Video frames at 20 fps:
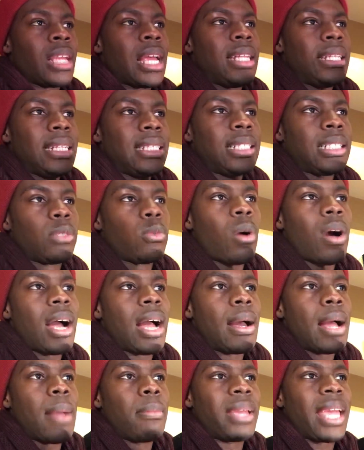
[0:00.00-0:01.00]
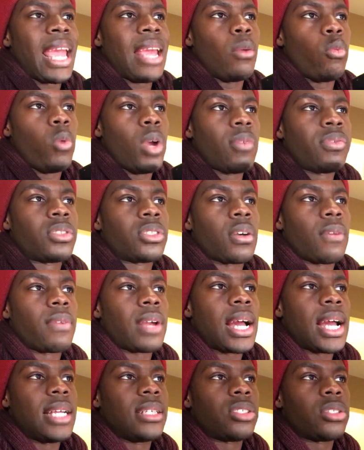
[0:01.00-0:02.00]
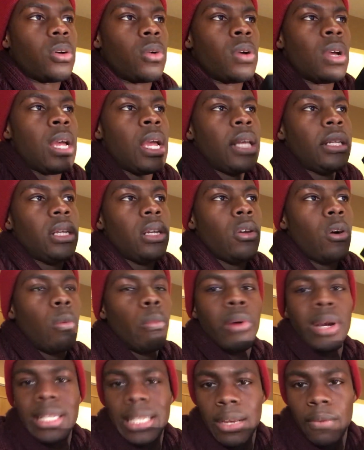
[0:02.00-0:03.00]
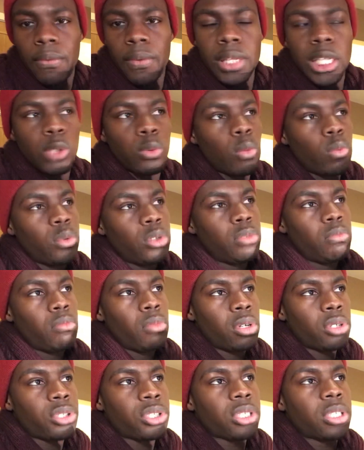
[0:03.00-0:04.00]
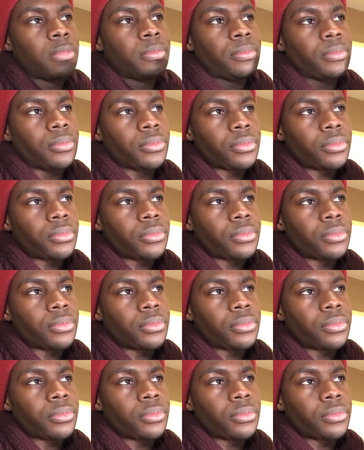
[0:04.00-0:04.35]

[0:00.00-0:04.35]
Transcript: And this is what I'm getting whiffs of, guys. So the note breakdown for this one was musk,